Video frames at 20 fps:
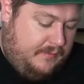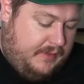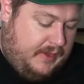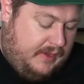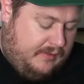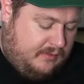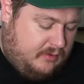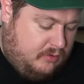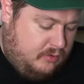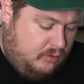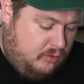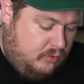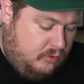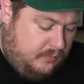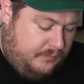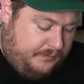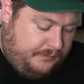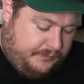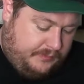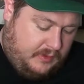That's
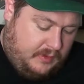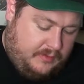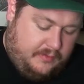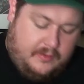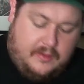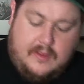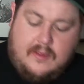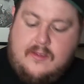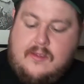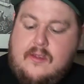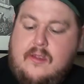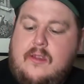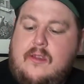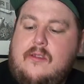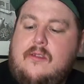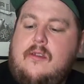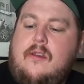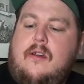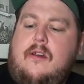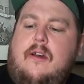cool. This
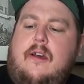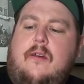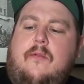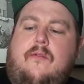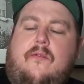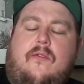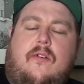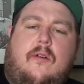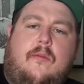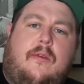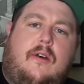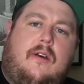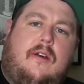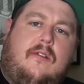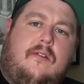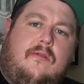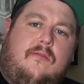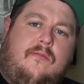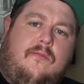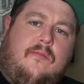is from
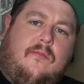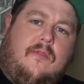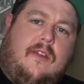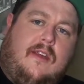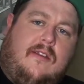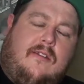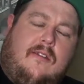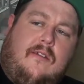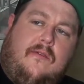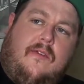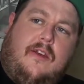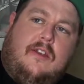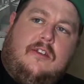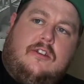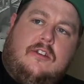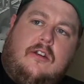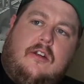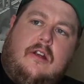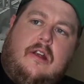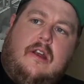a Next
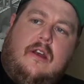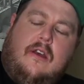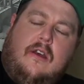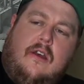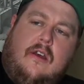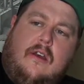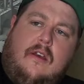Adventure